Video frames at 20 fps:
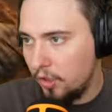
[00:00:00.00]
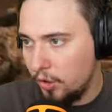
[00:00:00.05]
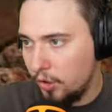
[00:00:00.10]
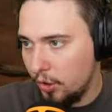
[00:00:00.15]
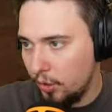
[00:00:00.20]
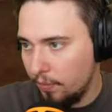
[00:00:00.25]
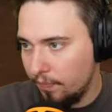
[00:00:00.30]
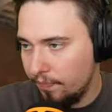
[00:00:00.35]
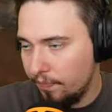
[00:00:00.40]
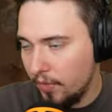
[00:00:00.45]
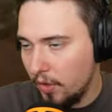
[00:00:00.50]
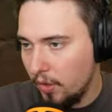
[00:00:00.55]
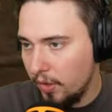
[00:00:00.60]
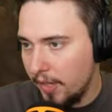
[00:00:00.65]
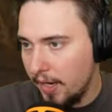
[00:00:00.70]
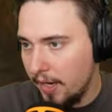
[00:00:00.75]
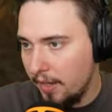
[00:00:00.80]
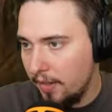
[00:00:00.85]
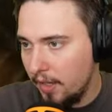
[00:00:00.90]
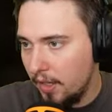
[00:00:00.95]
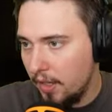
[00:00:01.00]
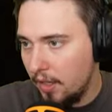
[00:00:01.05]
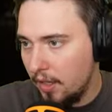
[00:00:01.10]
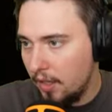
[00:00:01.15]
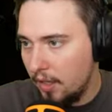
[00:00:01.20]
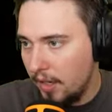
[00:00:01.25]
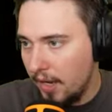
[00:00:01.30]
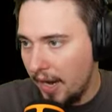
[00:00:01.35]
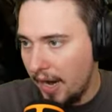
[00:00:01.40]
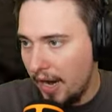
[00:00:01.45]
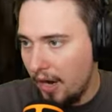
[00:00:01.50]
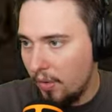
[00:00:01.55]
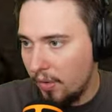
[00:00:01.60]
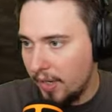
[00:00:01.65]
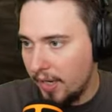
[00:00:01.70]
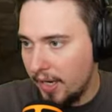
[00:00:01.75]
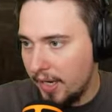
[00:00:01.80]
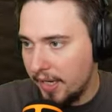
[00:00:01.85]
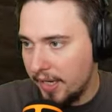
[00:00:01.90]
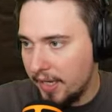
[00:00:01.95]
two. Okay. How
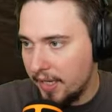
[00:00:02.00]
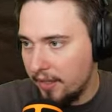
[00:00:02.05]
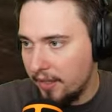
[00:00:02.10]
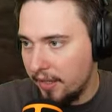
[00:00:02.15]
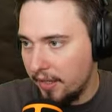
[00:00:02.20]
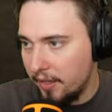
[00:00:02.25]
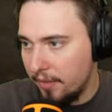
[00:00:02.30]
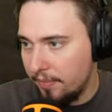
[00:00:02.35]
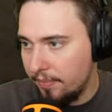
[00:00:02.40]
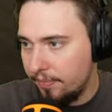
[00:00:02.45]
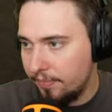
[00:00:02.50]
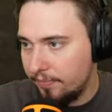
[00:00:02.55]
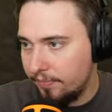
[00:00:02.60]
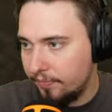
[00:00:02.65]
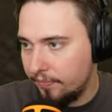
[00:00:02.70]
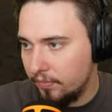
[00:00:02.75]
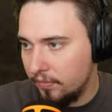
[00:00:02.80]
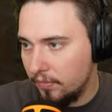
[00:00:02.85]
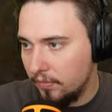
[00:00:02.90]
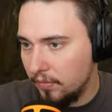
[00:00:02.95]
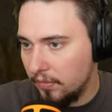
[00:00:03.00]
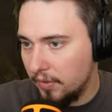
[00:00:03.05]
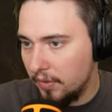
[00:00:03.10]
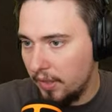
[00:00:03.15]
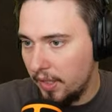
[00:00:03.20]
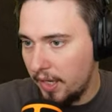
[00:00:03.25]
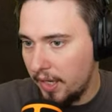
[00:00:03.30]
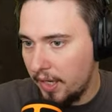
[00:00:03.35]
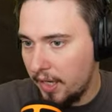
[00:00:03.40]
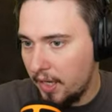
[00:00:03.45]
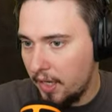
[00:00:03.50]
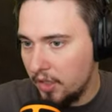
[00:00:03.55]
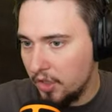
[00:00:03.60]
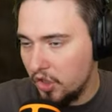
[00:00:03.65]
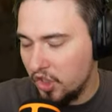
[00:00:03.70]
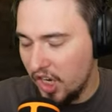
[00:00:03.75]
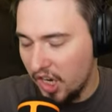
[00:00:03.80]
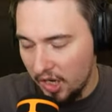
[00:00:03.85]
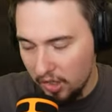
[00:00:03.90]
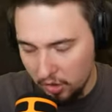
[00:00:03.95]
can I get there? There are
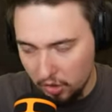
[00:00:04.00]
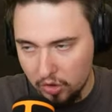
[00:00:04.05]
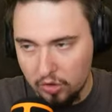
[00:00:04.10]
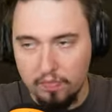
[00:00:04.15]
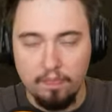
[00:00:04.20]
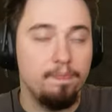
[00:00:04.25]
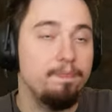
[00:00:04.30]
stairs.